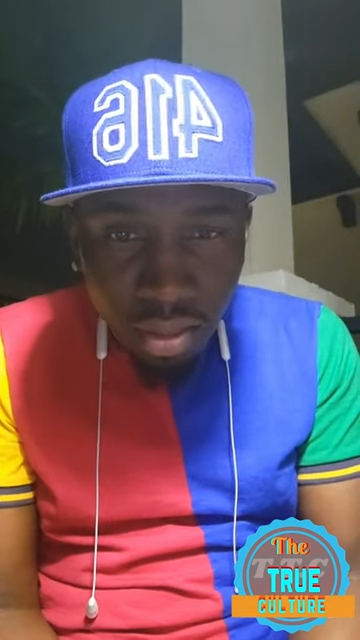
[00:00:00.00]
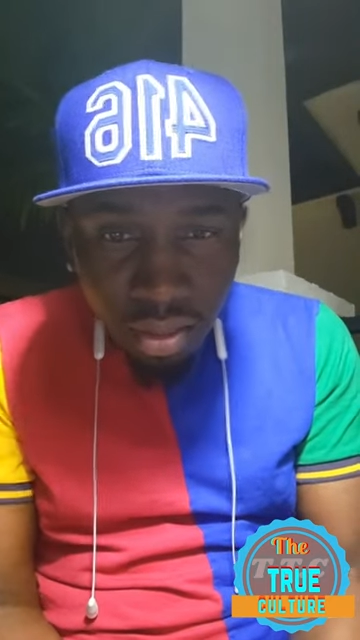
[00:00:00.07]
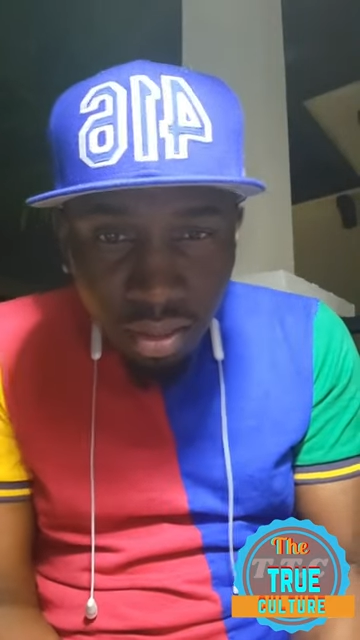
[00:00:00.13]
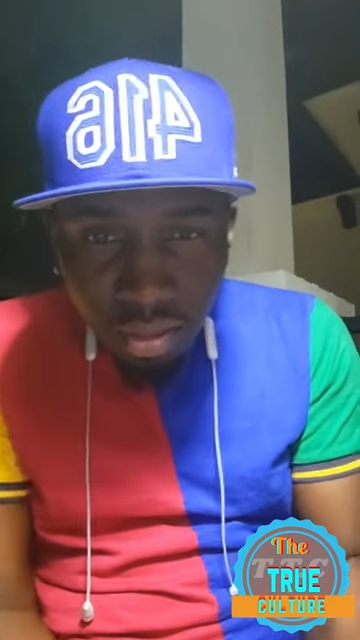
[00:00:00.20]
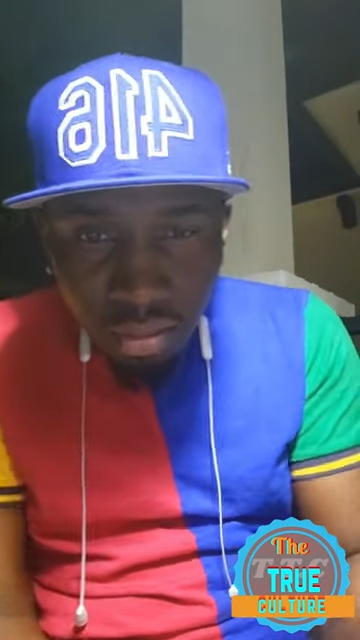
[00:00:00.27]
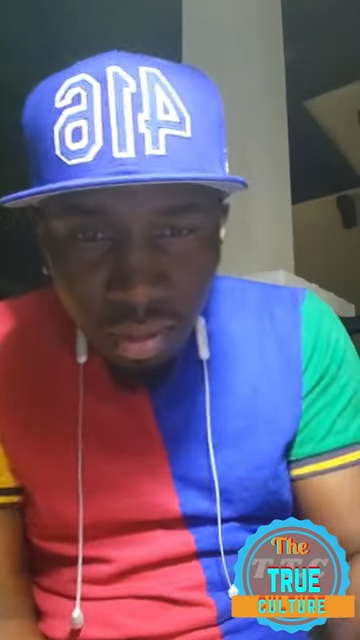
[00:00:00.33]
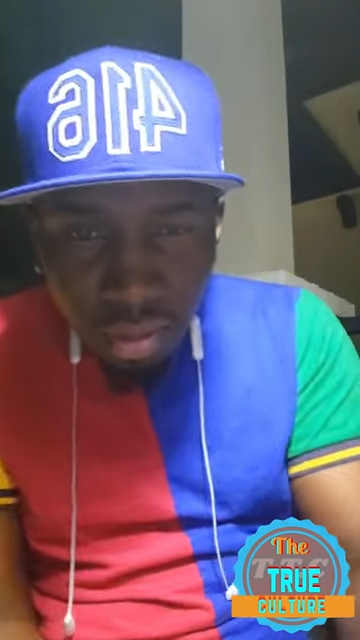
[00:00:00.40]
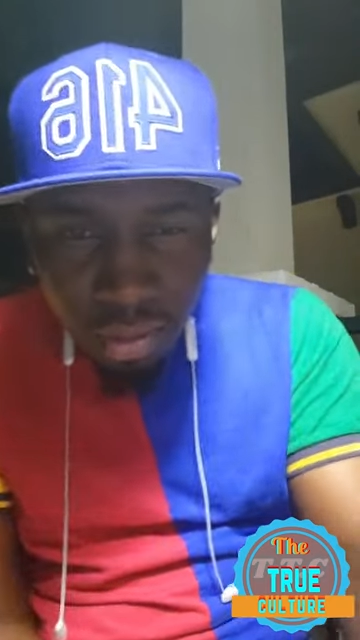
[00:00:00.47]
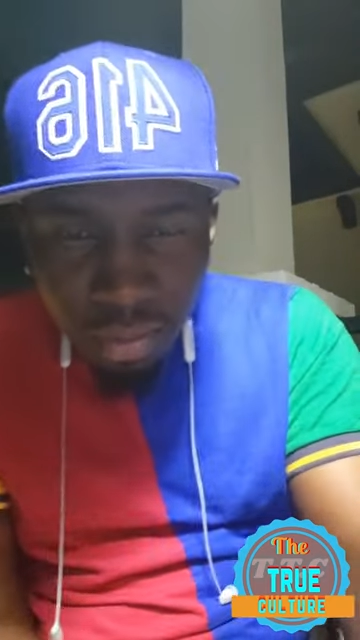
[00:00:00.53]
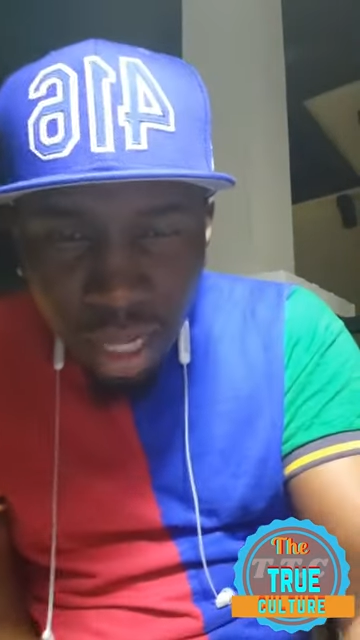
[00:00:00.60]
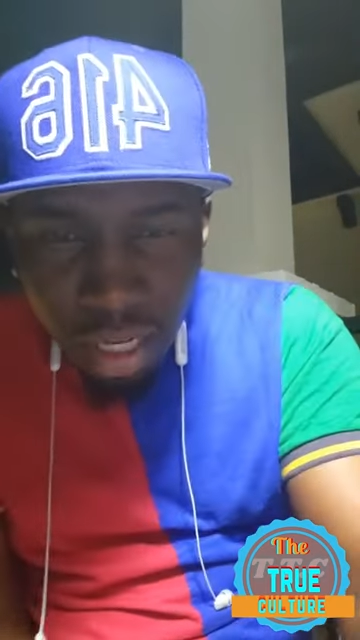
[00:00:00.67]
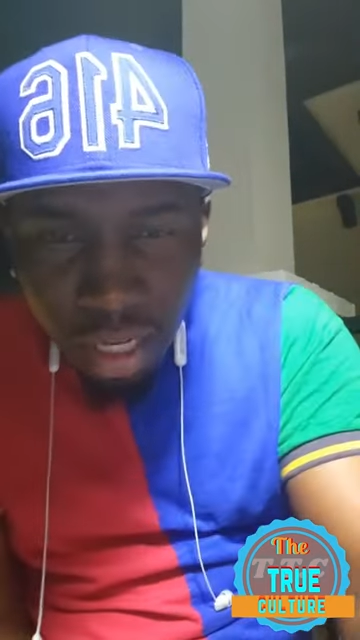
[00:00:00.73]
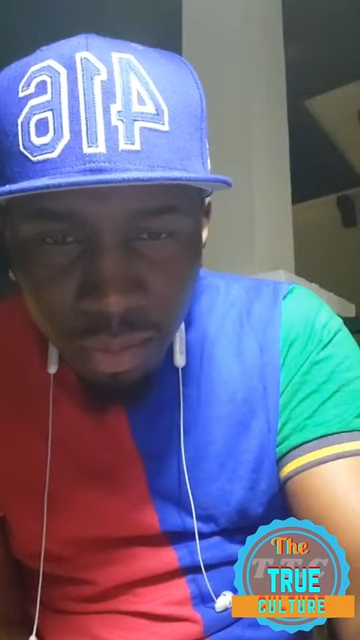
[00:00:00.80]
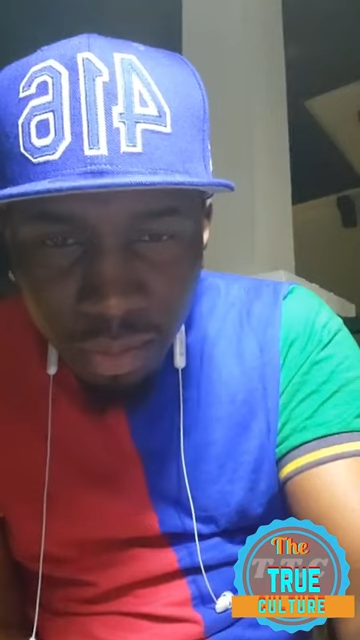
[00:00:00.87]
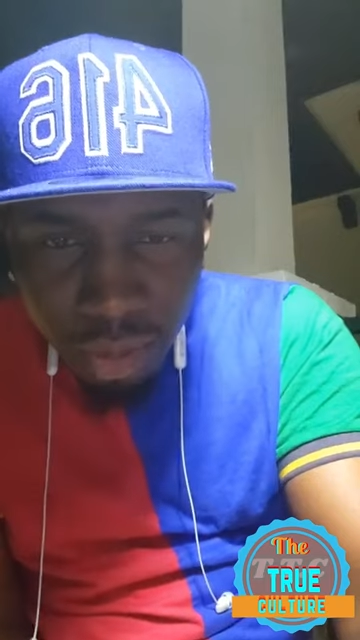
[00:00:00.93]
No
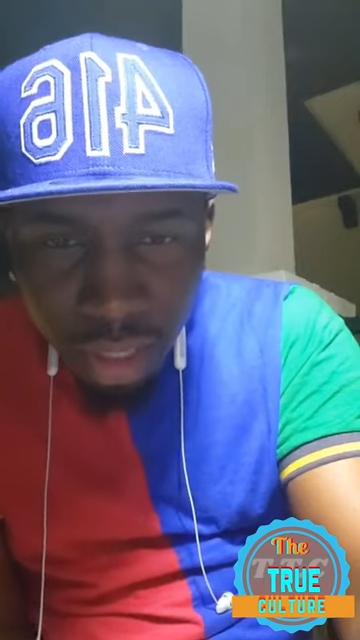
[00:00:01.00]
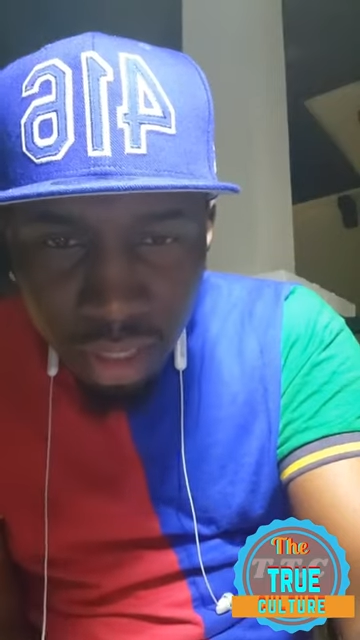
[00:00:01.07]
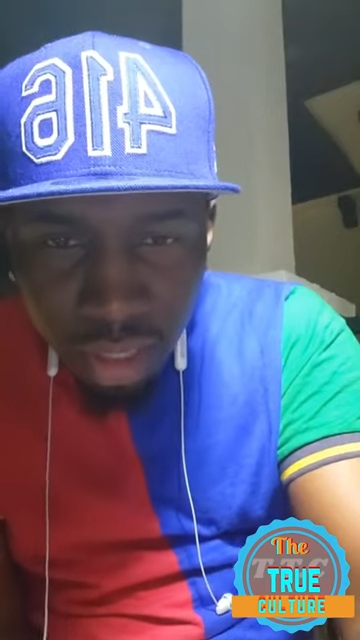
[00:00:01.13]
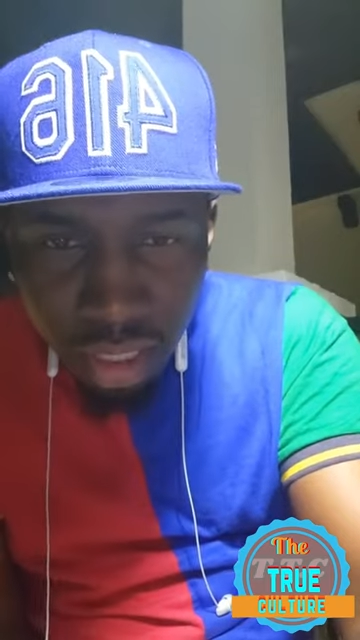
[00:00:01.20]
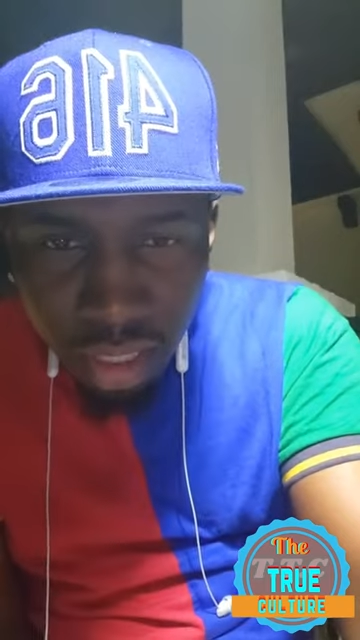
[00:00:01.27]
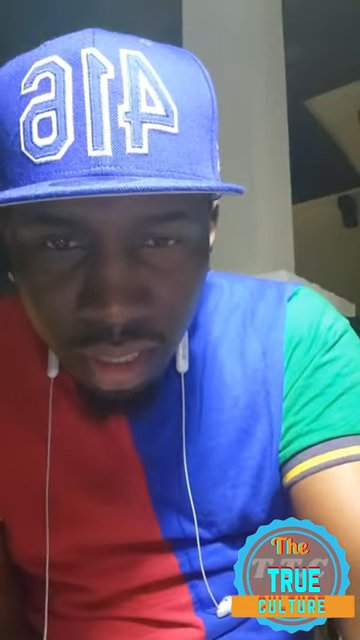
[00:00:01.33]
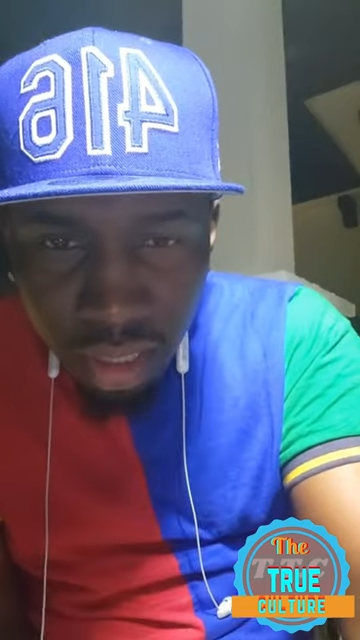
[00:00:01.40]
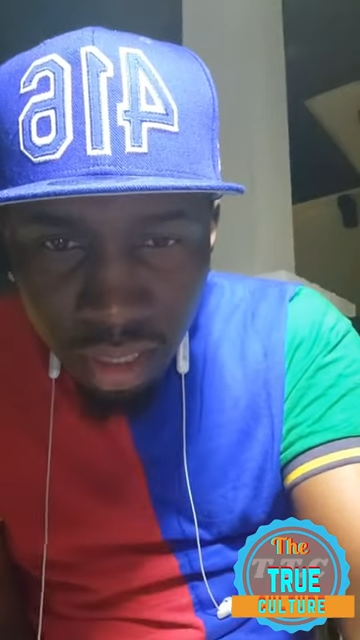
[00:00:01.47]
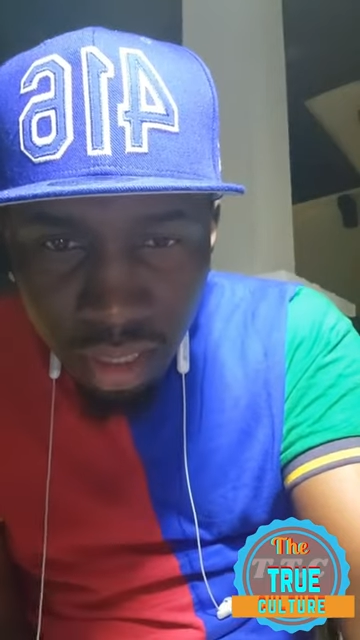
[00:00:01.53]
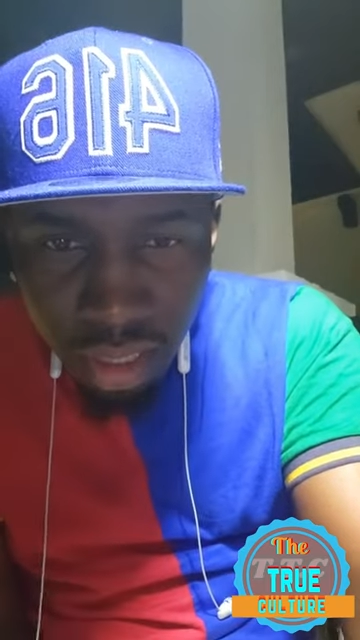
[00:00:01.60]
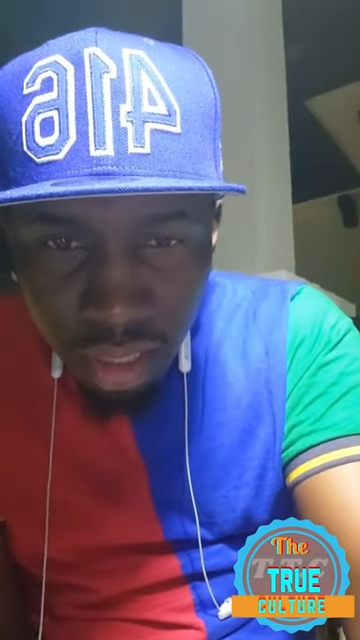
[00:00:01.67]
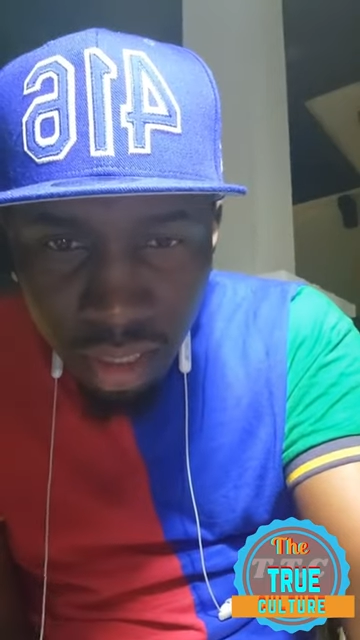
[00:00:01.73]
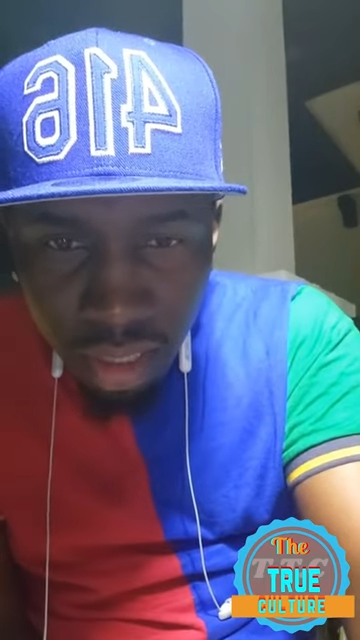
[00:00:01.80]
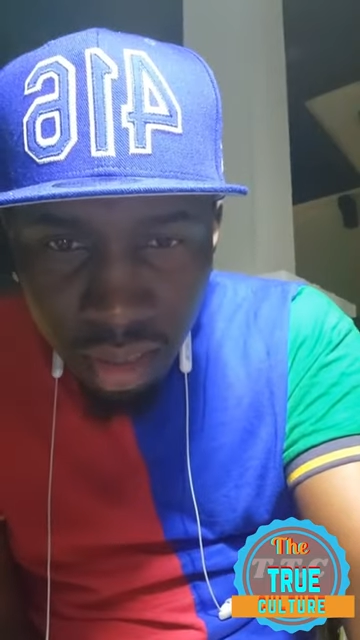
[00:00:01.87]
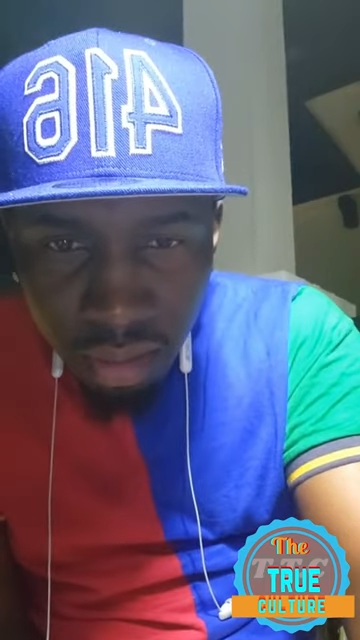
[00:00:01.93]
block that person.
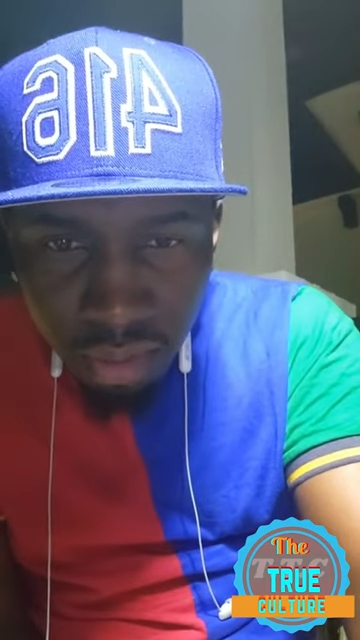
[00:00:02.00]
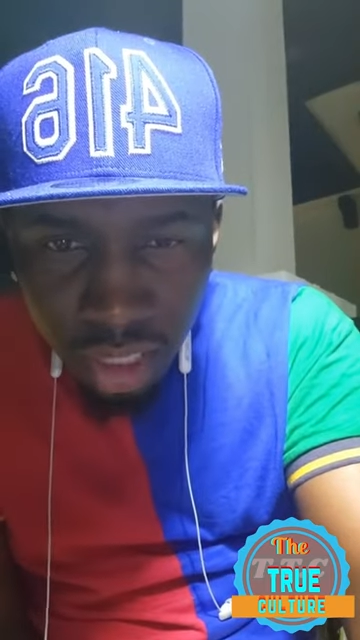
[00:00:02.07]
He said,